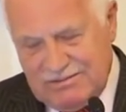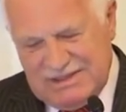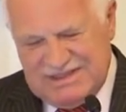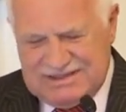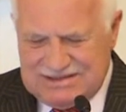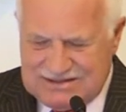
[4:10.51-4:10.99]

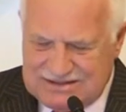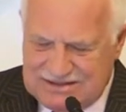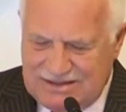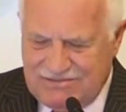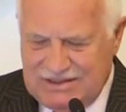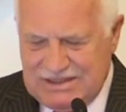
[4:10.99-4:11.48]
with
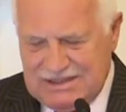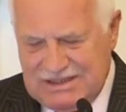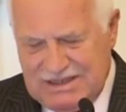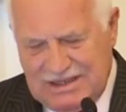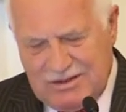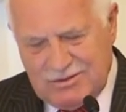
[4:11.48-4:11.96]

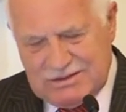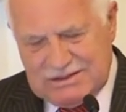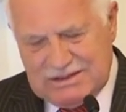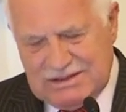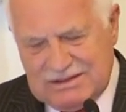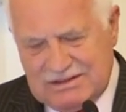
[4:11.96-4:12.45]
evident
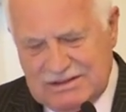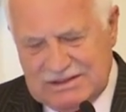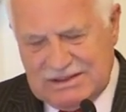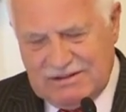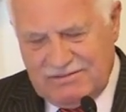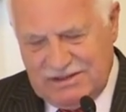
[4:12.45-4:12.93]
doubts and
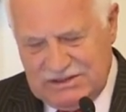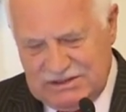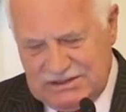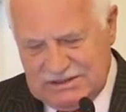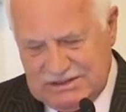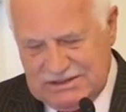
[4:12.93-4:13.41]

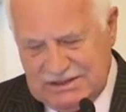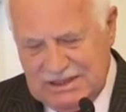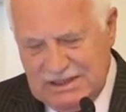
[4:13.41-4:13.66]
reservations